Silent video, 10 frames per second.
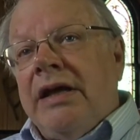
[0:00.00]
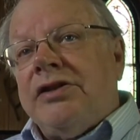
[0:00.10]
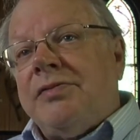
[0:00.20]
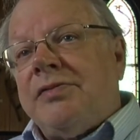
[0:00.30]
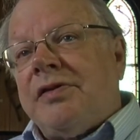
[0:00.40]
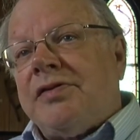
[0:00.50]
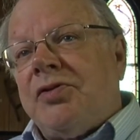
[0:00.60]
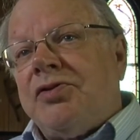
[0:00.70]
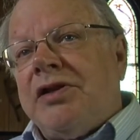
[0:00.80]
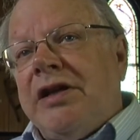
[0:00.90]
and she was
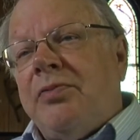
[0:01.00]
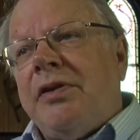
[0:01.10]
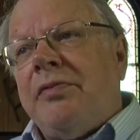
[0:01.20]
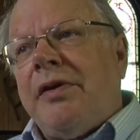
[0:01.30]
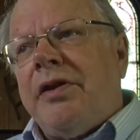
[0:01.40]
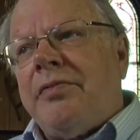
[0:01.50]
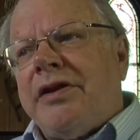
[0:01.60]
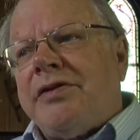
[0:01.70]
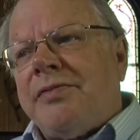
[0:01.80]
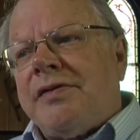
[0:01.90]
associated with one of the
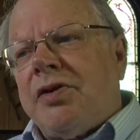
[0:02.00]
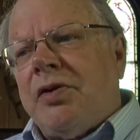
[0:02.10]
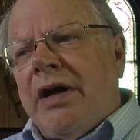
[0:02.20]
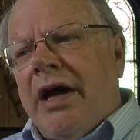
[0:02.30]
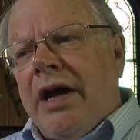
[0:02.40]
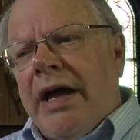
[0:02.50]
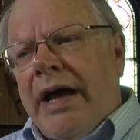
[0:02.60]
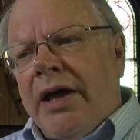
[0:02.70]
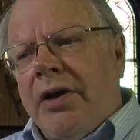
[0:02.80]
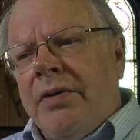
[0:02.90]
regiments in
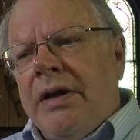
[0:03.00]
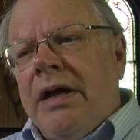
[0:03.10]
Ohio.